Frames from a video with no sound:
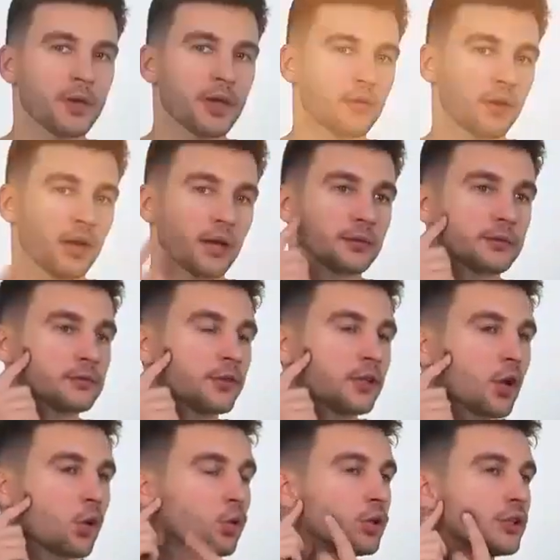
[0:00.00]
First,
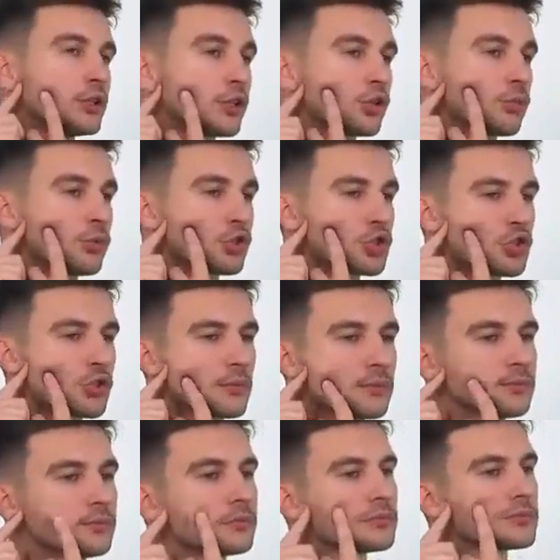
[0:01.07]
you find this
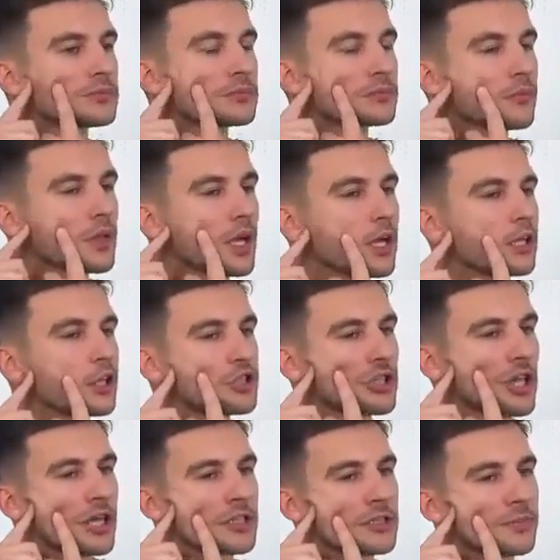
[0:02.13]
muscle and start to rub
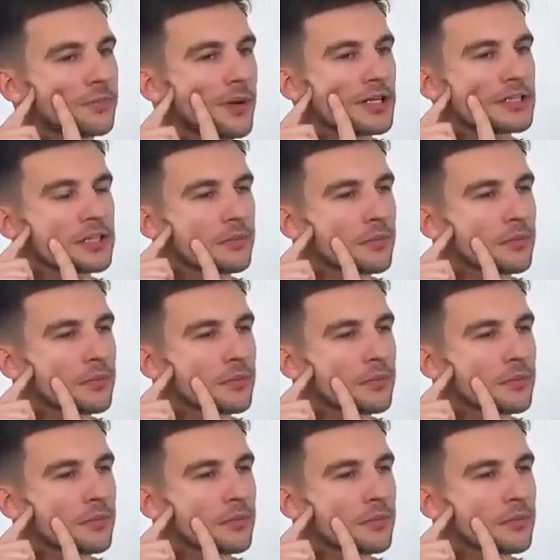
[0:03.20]
it with your fingers,